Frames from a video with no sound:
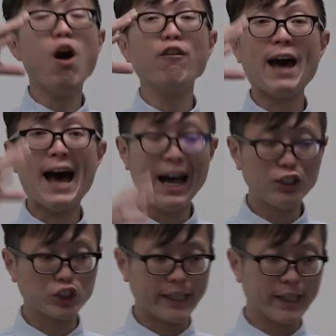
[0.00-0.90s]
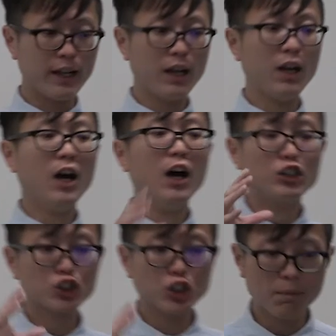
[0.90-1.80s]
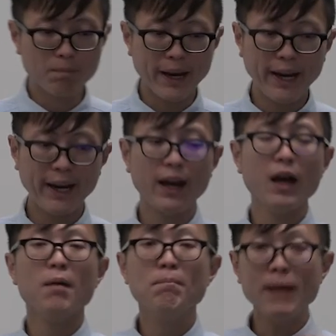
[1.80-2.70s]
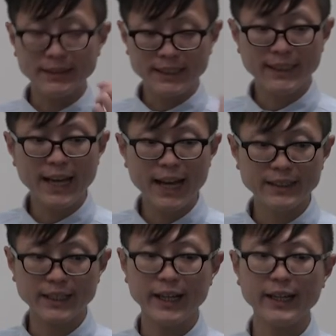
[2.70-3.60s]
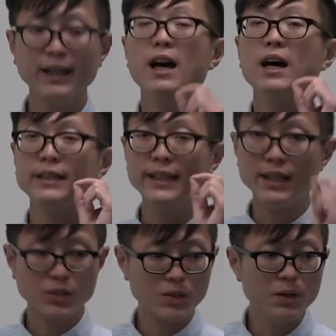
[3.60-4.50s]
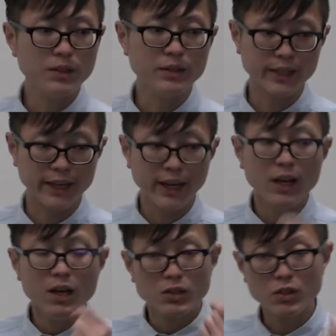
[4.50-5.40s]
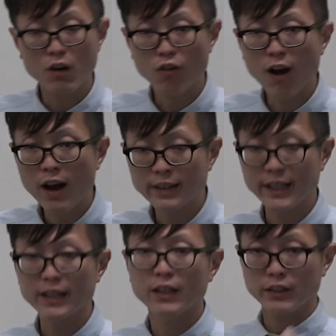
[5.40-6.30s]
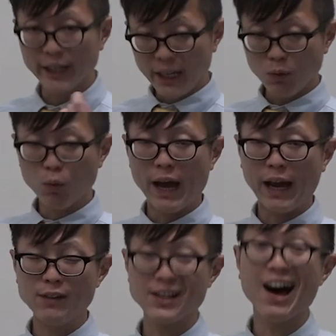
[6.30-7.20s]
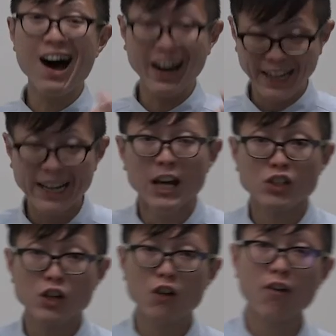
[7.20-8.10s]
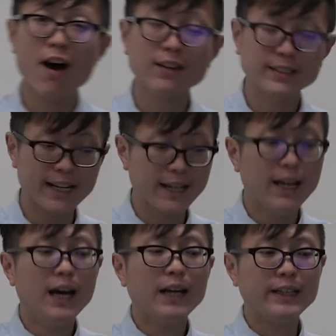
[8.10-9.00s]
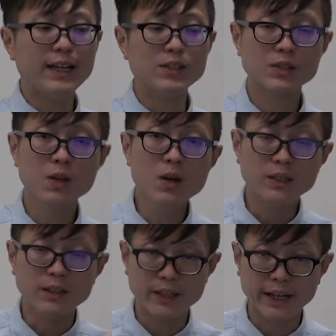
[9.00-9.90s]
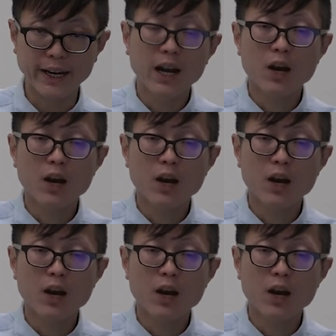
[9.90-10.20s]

of hedging should be mitigating the uncertainty surrounding the heat waves, i.e. surrounding the uncertainty